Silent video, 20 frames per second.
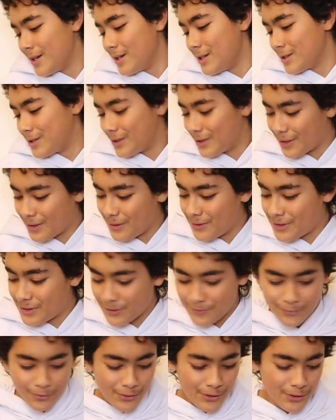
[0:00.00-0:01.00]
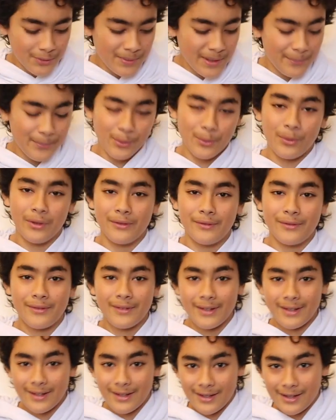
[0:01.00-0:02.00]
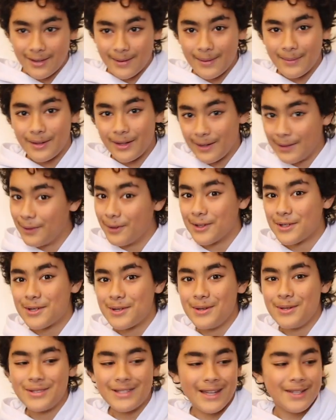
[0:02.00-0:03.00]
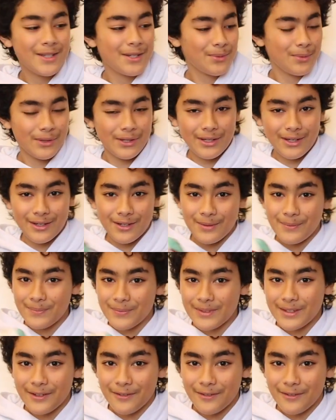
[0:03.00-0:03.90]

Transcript: So these are for those people with a lot of shoes that just want to